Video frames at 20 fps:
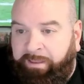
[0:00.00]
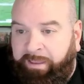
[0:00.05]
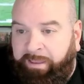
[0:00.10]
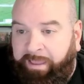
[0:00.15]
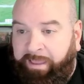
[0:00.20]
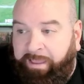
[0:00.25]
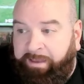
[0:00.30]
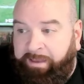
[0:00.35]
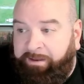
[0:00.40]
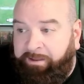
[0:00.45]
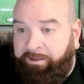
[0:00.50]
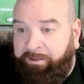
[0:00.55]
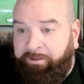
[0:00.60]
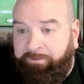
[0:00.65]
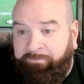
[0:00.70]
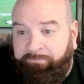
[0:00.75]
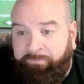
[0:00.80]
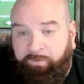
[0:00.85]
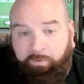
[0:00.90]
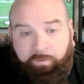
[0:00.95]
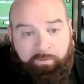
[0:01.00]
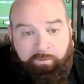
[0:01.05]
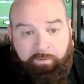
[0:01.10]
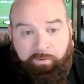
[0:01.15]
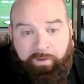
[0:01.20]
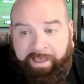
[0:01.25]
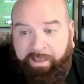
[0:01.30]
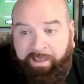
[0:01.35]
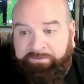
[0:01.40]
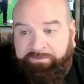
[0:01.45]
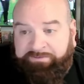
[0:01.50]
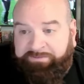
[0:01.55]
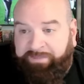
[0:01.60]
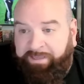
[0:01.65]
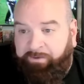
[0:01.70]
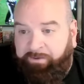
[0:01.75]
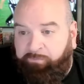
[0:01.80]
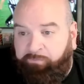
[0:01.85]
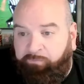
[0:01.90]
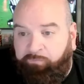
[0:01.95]
And or Ohio
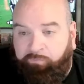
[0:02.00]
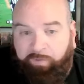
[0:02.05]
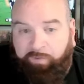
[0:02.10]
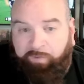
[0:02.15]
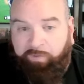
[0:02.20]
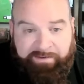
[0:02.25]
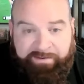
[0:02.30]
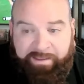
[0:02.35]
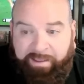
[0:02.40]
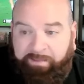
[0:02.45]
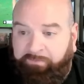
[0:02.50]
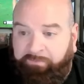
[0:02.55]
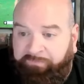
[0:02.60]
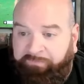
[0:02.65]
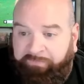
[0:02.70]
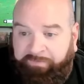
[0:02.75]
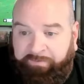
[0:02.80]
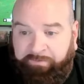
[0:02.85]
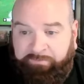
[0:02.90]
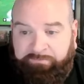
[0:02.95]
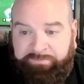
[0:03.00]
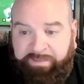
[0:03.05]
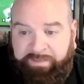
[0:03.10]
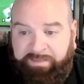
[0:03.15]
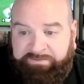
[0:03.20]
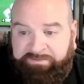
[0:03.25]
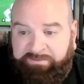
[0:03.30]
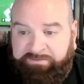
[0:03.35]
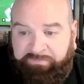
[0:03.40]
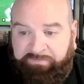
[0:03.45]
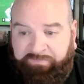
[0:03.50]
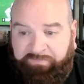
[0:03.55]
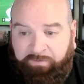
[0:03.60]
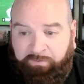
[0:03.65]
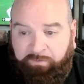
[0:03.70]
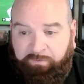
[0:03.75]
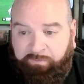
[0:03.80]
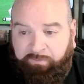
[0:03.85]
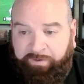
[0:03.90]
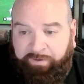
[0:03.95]
State, right down the field, gets into
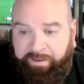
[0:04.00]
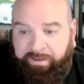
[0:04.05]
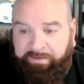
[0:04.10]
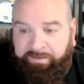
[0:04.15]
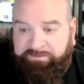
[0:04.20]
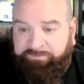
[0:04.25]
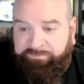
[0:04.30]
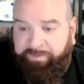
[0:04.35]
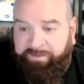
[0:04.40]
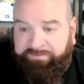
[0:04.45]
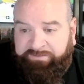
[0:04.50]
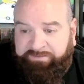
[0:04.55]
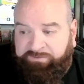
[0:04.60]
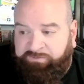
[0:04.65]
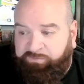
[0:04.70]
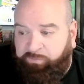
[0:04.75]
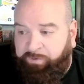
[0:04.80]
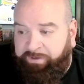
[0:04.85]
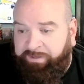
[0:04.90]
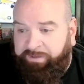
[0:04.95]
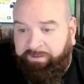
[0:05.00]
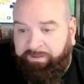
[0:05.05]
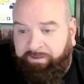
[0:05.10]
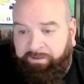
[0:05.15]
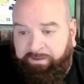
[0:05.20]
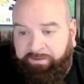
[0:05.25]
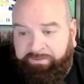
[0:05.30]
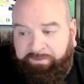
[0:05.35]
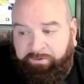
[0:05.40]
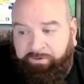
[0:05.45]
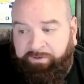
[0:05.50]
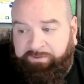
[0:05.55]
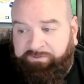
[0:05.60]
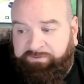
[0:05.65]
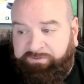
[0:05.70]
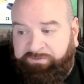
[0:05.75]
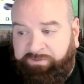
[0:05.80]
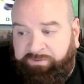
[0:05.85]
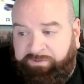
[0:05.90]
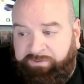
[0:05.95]
field goal range, makes it
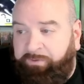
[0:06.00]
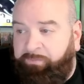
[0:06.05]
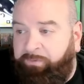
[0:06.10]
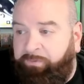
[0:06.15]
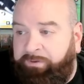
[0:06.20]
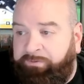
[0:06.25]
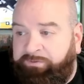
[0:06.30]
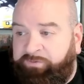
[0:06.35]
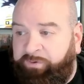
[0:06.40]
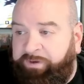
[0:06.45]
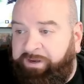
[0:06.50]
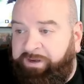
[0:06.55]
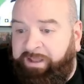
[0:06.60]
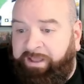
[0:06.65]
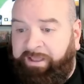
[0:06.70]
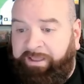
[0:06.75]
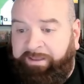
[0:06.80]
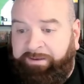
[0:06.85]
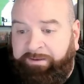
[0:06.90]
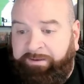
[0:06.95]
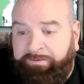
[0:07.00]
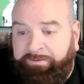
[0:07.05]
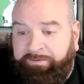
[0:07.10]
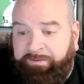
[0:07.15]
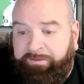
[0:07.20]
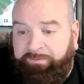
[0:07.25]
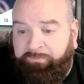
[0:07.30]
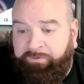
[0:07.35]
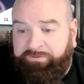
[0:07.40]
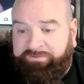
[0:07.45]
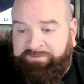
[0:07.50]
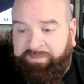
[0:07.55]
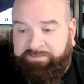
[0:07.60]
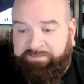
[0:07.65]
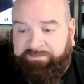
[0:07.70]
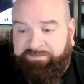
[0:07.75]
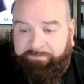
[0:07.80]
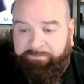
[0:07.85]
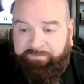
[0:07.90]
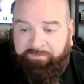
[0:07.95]
31-29, which
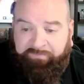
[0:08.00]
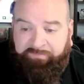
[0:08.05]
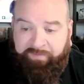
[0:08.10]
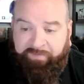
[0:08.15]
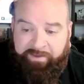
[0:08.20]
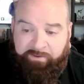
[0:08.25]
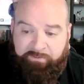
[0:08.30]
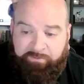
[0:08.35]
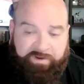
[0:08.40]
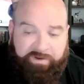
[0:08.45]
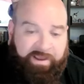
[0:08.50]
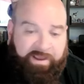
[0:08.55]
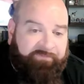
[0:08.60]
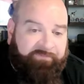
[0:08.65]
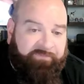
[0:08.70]
sets up the final drive